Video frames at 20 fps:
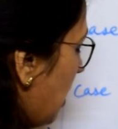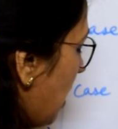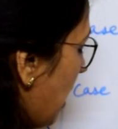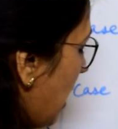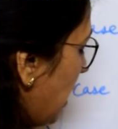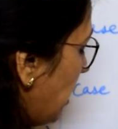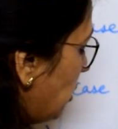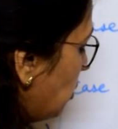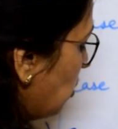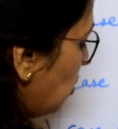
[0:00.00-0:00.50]

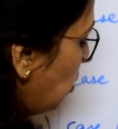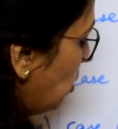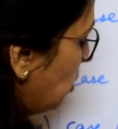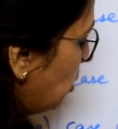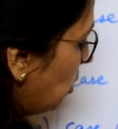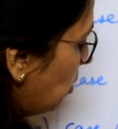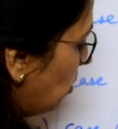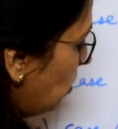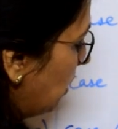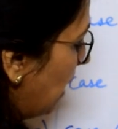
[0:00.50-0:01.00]
I told
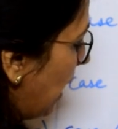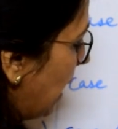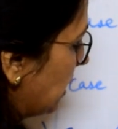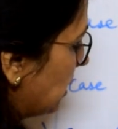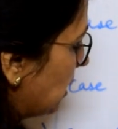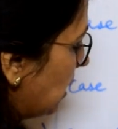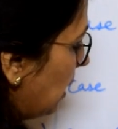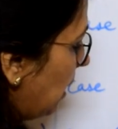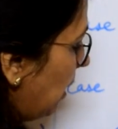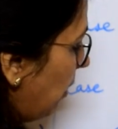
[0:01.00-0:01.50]
you
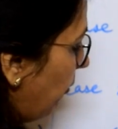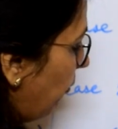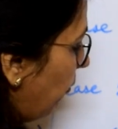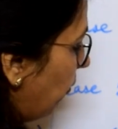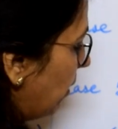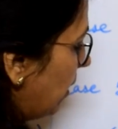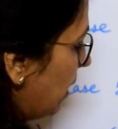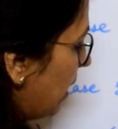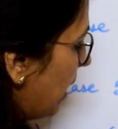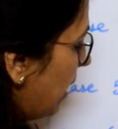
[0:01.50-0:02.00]
that if
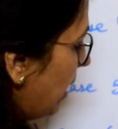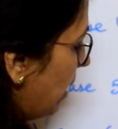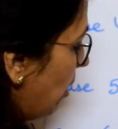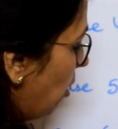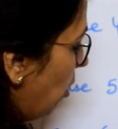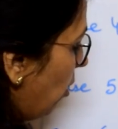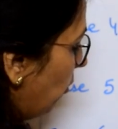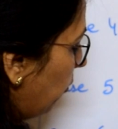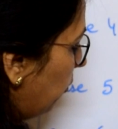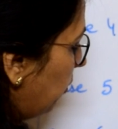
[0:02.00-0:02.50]
none
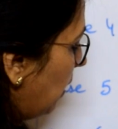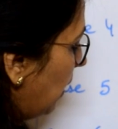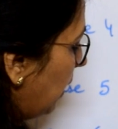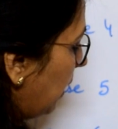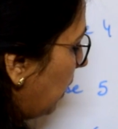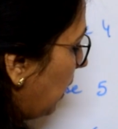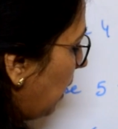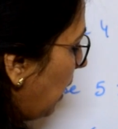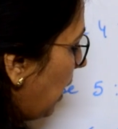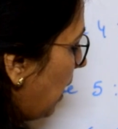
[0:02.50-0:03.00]
of
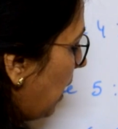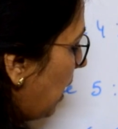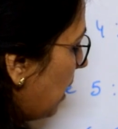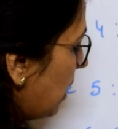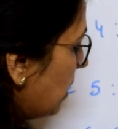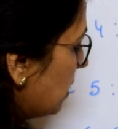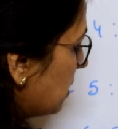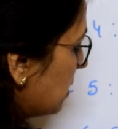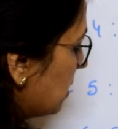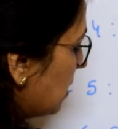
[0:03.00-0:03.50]
the
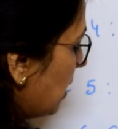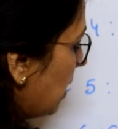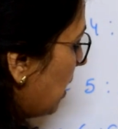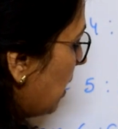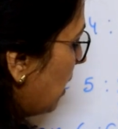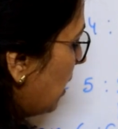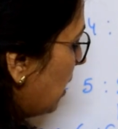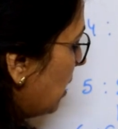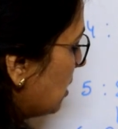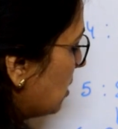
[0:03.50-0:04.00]
case
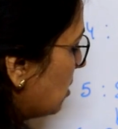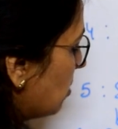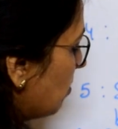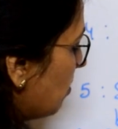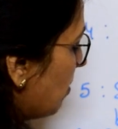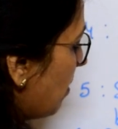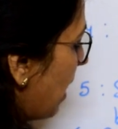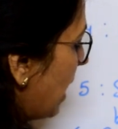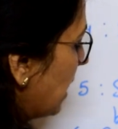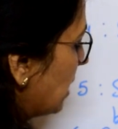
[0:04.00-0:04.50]
is
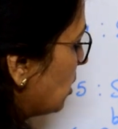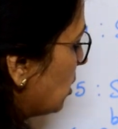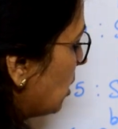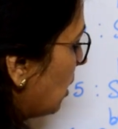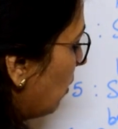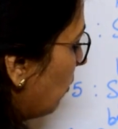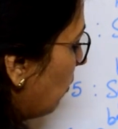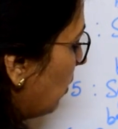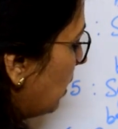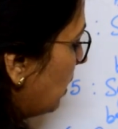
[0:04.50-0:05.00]

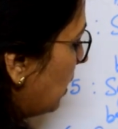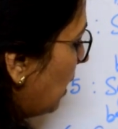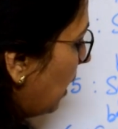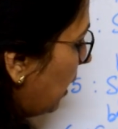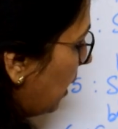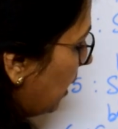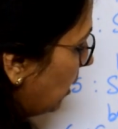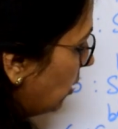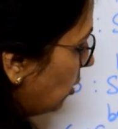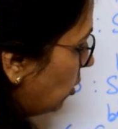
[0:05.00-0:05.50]
matching with the
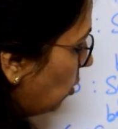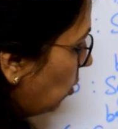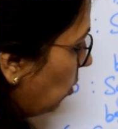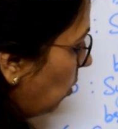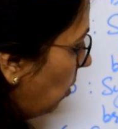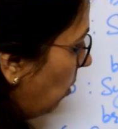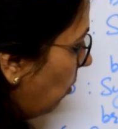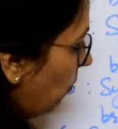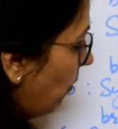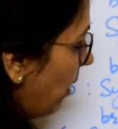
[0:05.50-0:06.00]

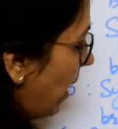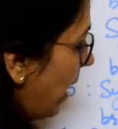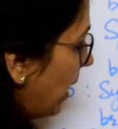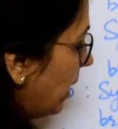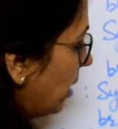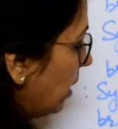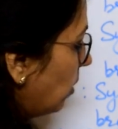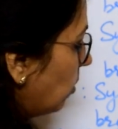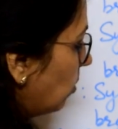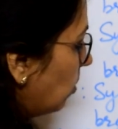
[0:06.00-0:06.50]
control
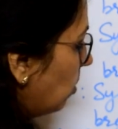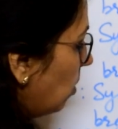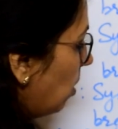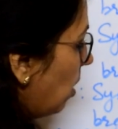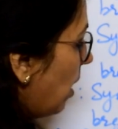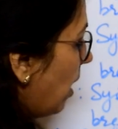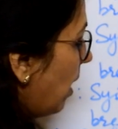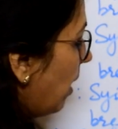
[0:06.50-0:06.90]
value,